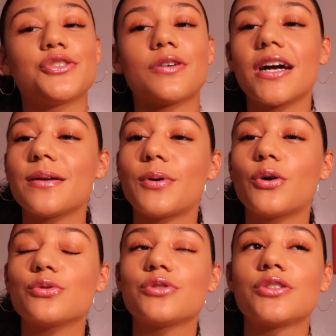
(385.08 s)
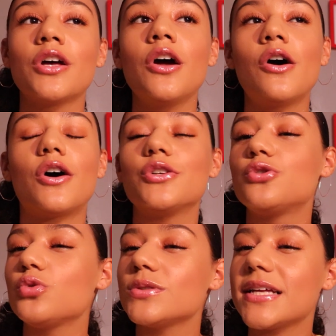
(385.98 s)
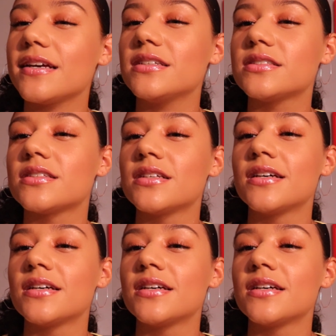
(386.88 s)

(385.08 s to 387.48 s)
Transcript: try to post on Tuesdays,